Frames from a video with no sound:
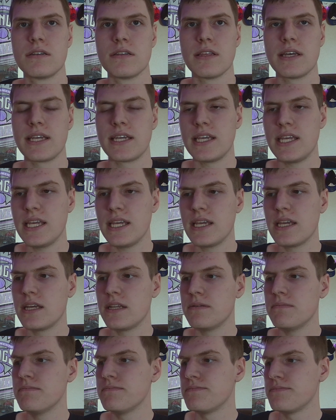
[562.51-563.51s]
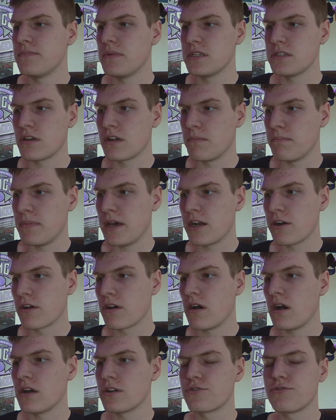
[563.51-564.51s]
Like Keegan is on a better
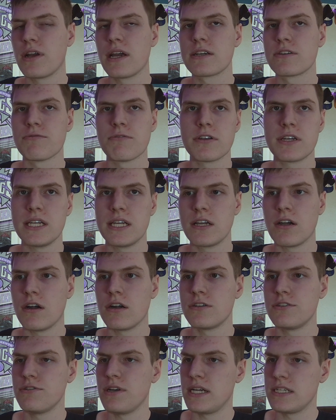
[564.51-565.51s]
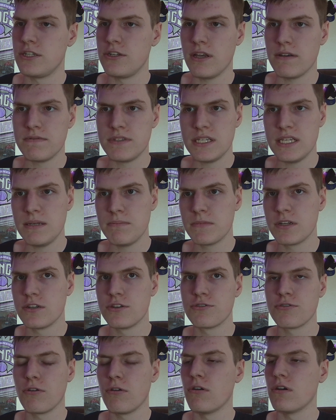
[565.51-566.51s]
contract, rookie contract. You have team
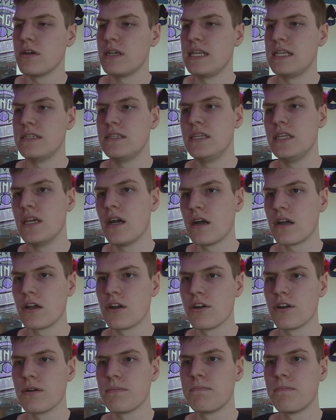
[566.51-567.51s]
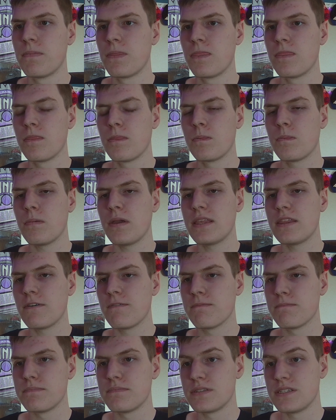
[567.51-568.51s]
control. He's younger. And
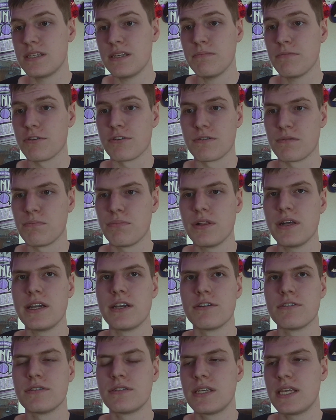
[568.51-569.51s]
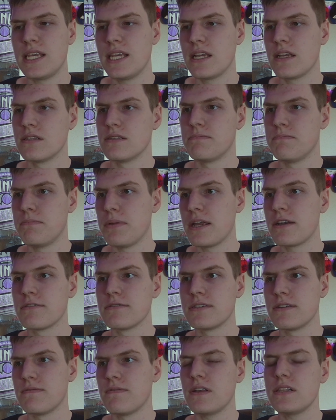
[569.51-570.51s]
they're similar players. Keegan's better
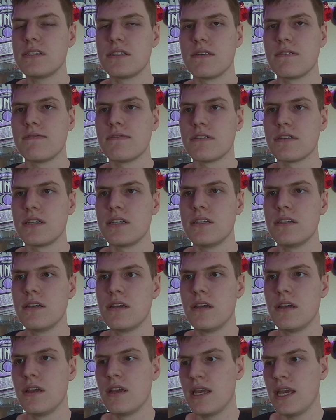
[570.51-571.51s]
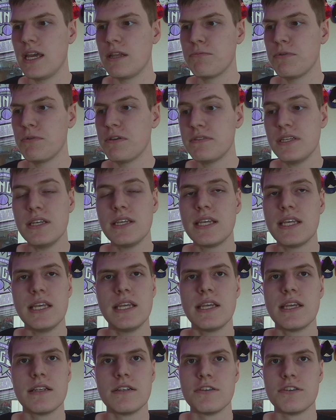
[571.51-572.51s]
defensively. And we've seen
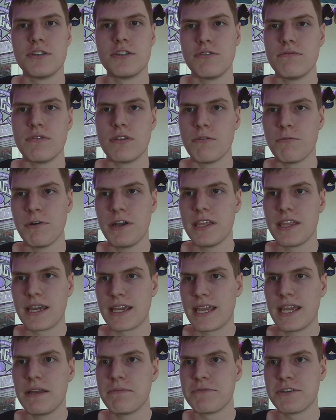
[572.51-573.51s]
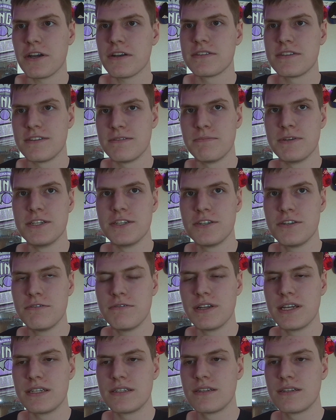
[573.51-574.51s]
Keegan shoot the way that Cam Johnson's been
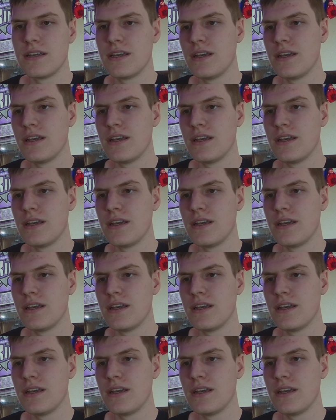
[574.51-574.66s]
shooting.